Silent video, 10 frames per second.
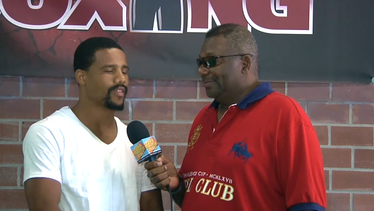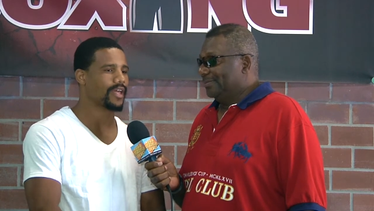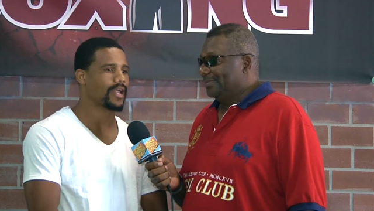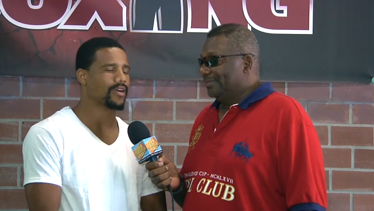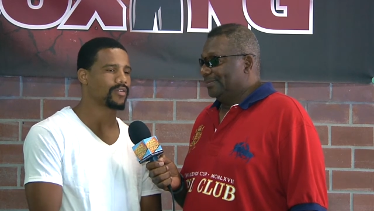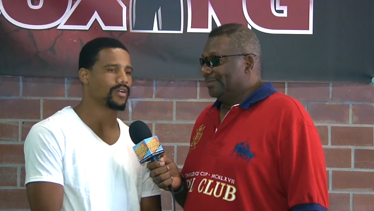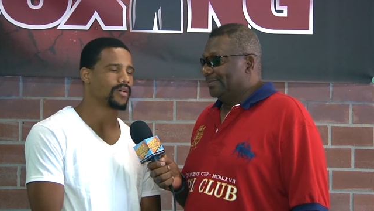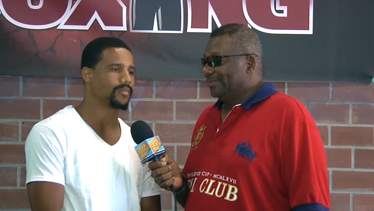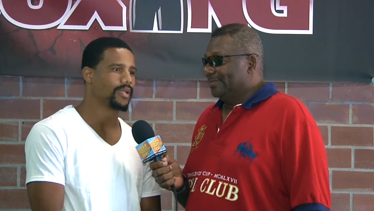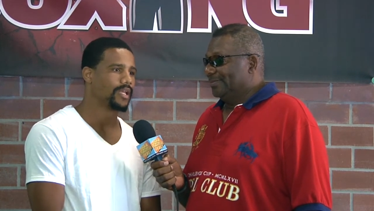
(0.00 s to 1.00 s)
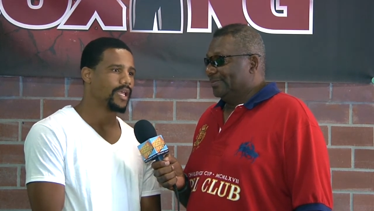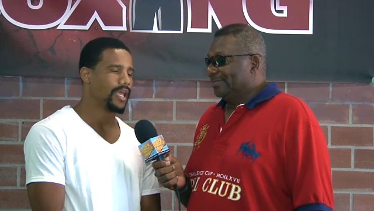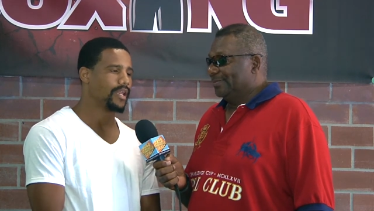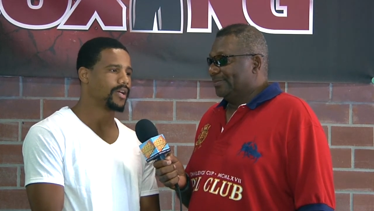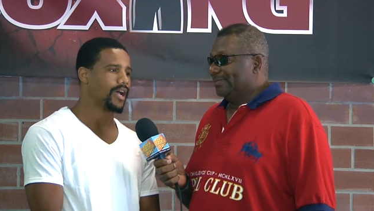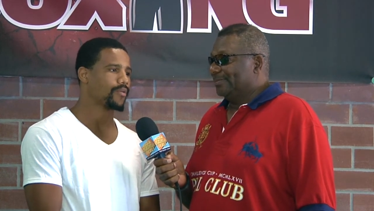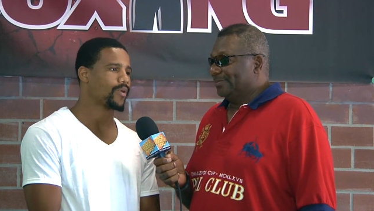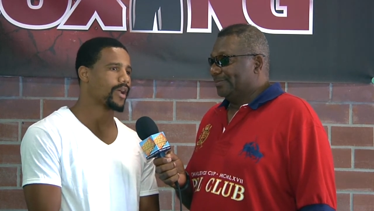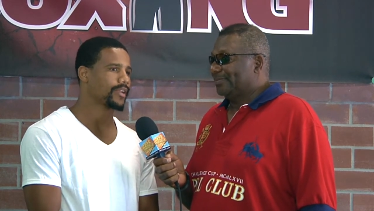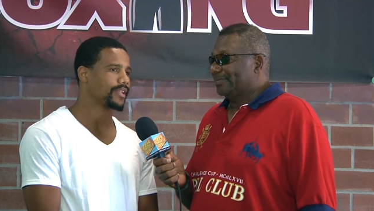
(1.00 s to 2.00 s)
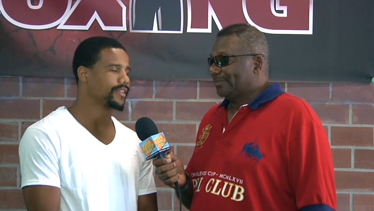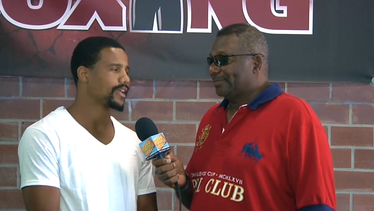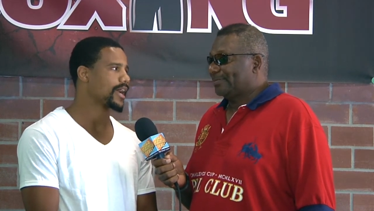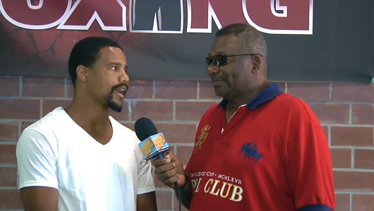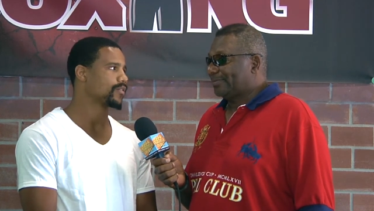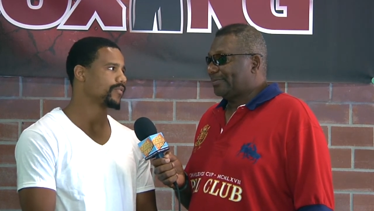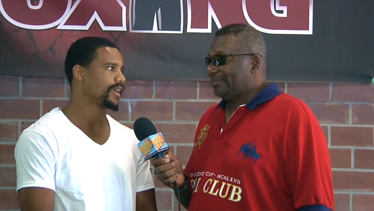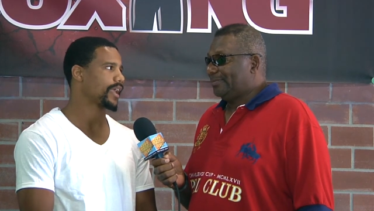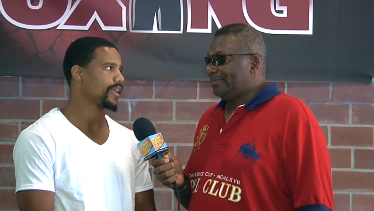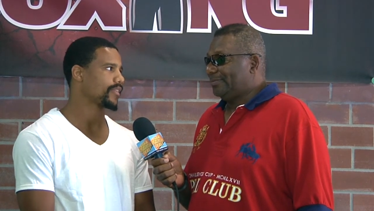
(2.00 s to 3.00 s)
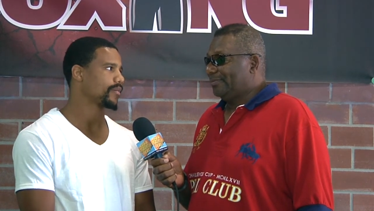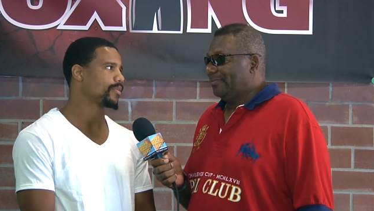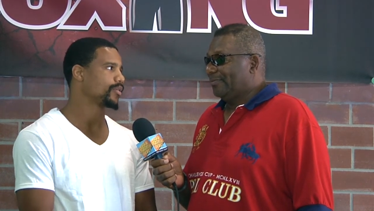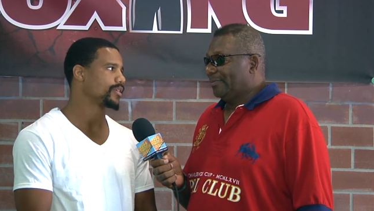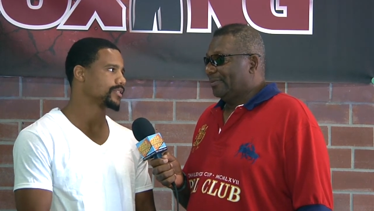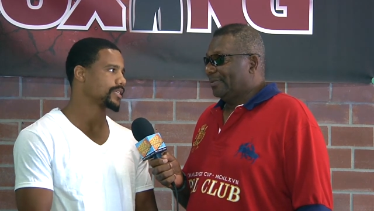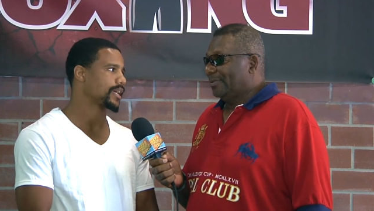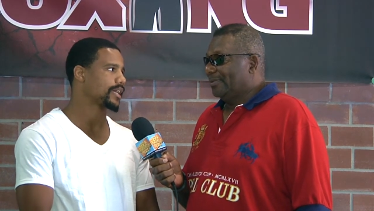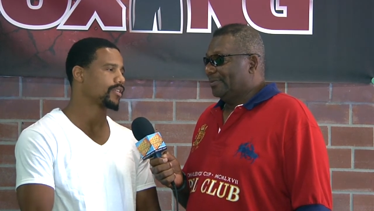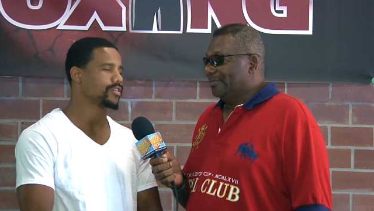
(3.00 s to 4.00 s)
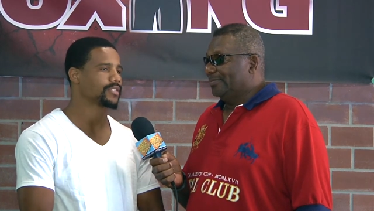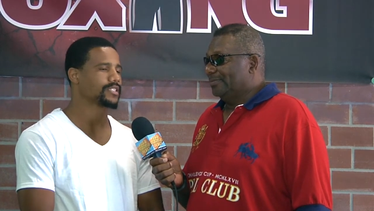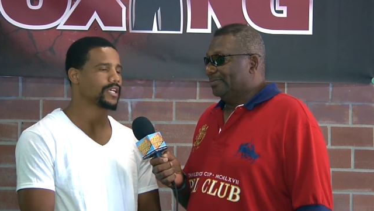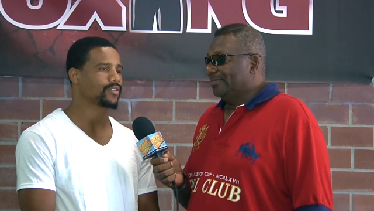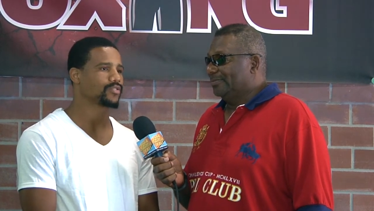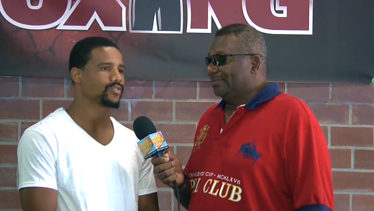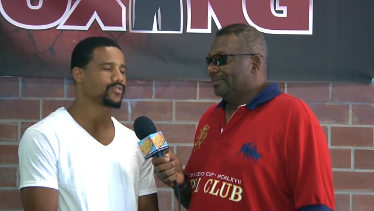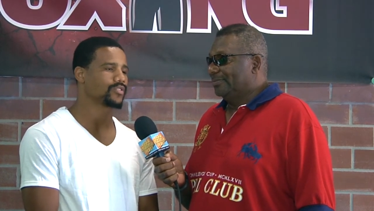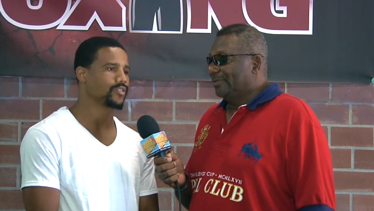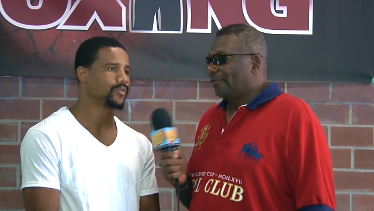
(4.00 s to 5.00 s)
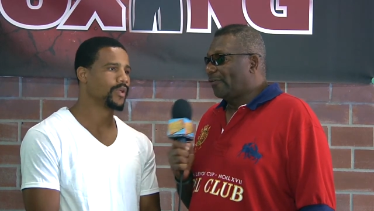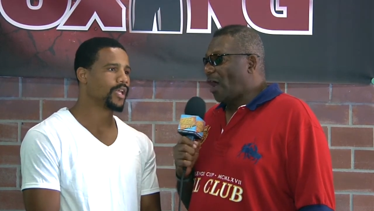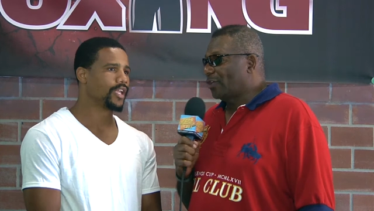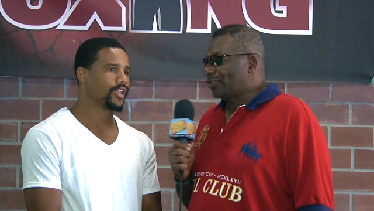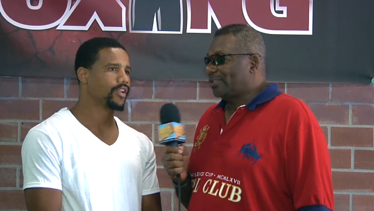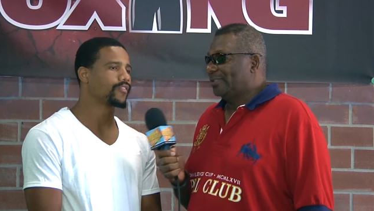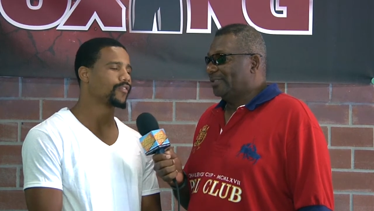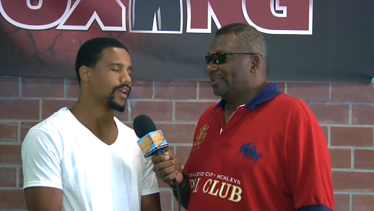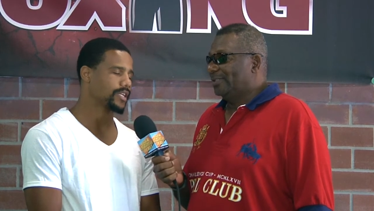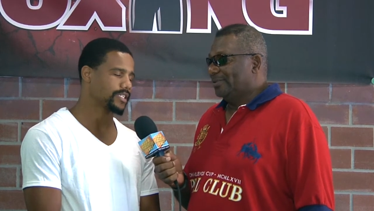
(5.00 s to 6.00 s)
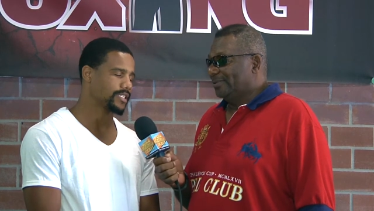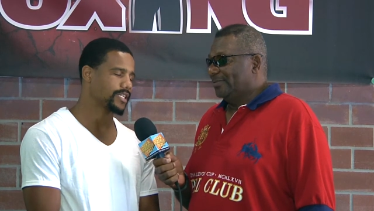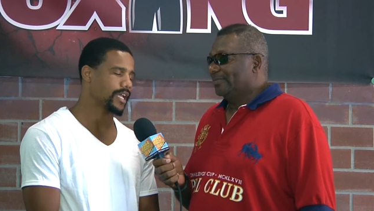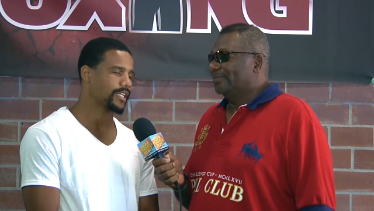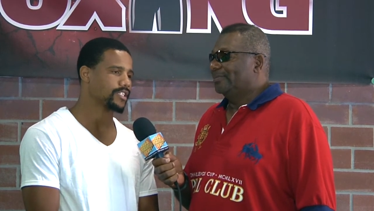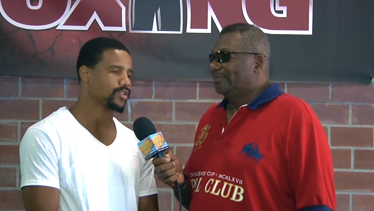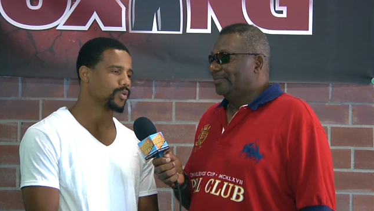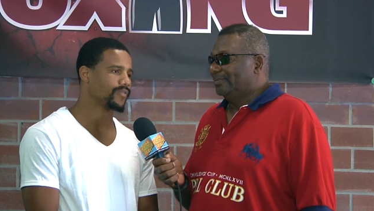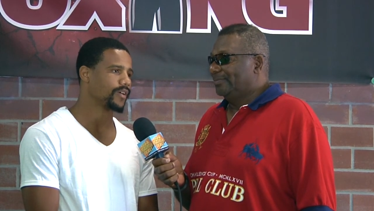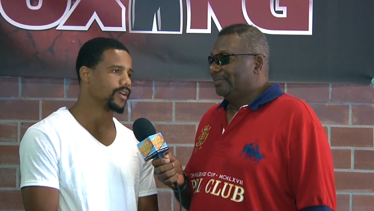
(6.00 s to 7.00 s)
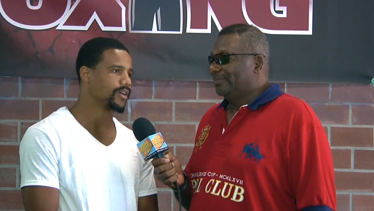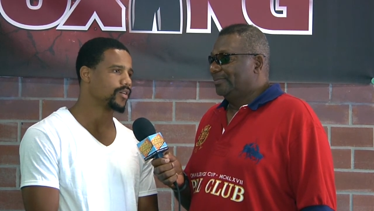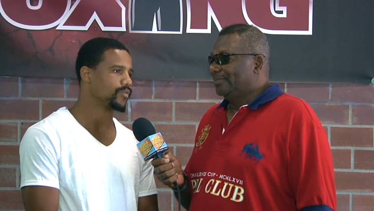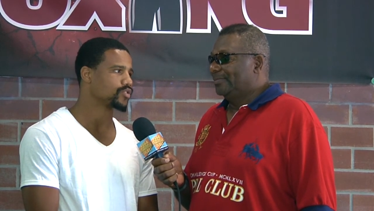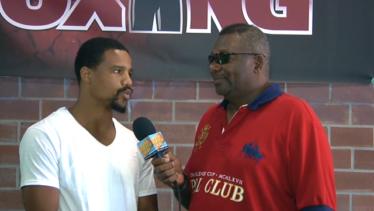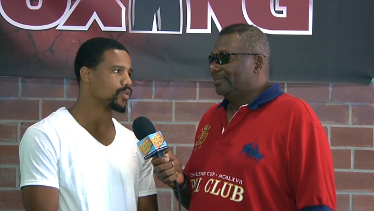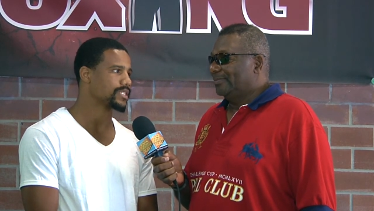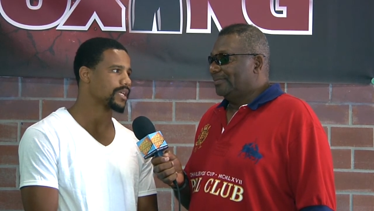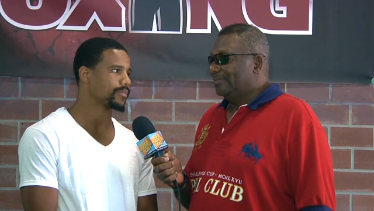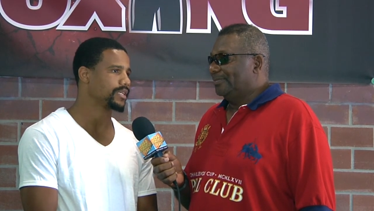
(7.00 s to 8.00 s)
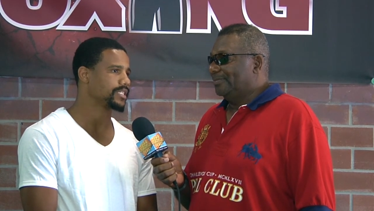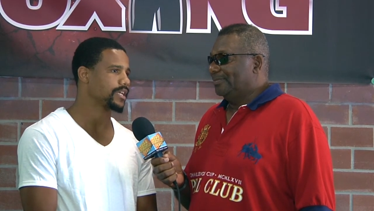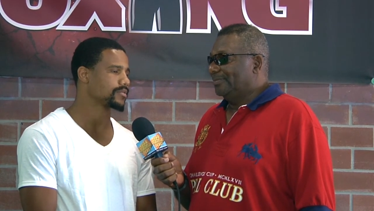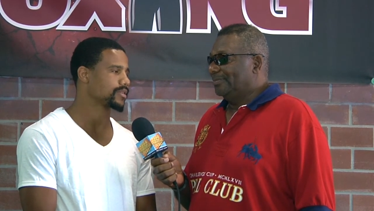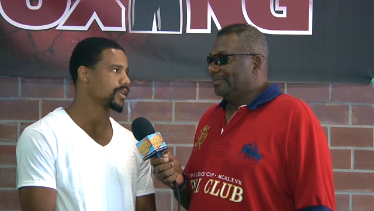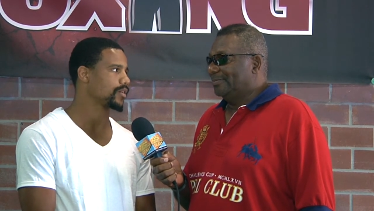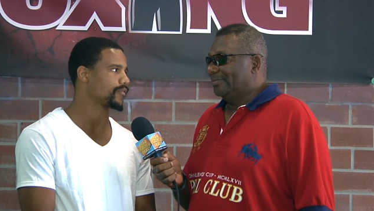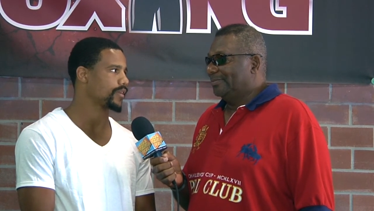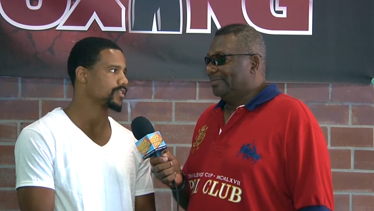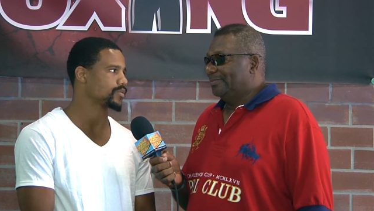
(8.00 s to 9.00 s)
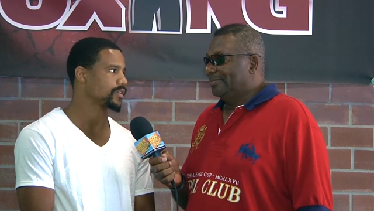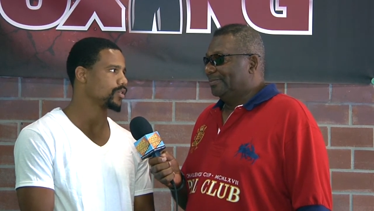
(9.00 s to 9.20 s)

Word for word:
Speaker 1: that outcome. And uh, ironically, the guy who vacated that belt is the guy I lost the title to. So Froch, you know, Froch, exactly. So if I, uh, so once I beat James Gale, Froch want to